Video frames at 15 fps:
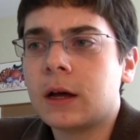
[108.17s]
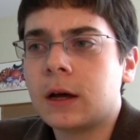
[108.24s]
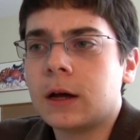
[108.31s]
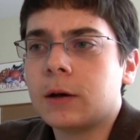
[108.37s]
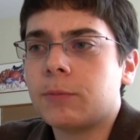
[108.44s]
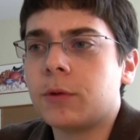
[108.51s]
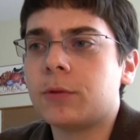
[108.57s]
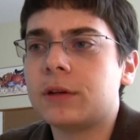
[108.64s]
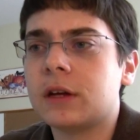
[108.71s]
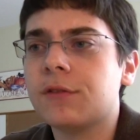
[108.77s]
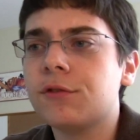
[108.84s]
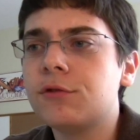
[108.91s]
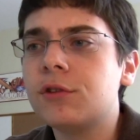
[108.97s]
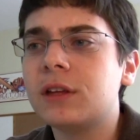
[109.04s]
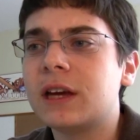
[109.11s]
But we
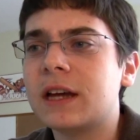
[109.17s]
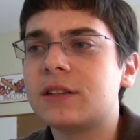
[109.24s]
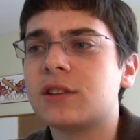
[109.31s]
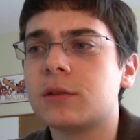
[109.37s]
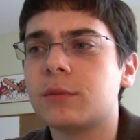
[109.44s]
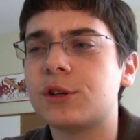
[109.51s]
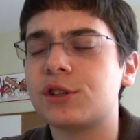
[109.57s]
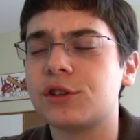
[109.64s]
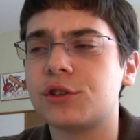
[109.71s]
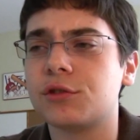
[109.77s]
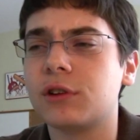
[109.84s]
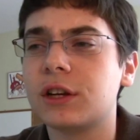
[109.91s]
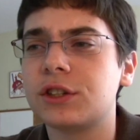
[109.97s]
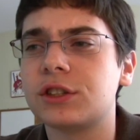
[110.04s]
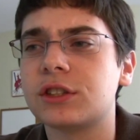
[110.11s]
never really got turn-by-turn
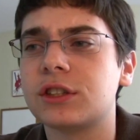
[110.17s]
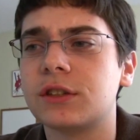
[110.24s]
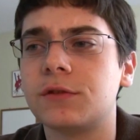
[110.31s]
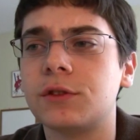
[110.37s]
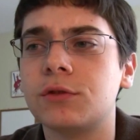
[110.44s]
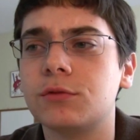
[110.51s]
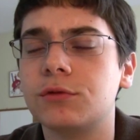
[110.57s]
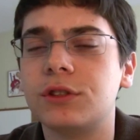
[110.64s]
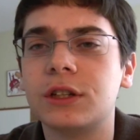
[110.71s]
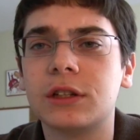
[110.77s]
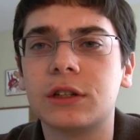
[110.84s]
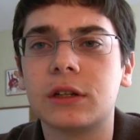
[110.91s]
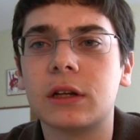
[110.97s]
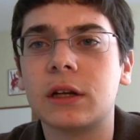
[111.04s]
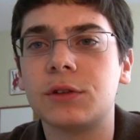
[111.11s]
directions if you
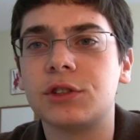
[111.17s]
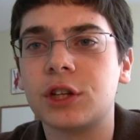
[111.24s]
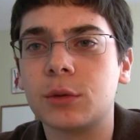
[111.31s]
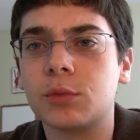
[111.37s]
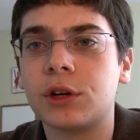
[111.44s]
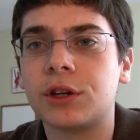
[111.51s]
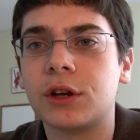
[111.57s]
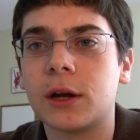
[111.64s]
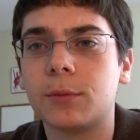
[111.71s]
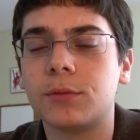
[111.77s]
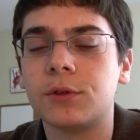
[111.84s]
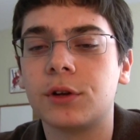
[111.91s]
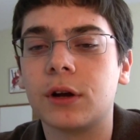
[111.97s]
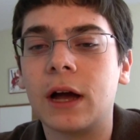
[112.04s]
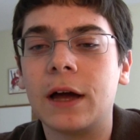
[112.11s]
didn't jailbreak
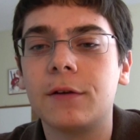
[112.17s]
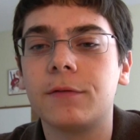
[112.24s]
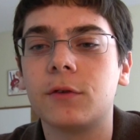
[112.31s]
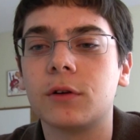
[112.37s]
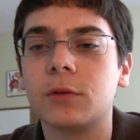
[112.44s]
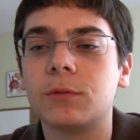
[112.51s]
your iPhone.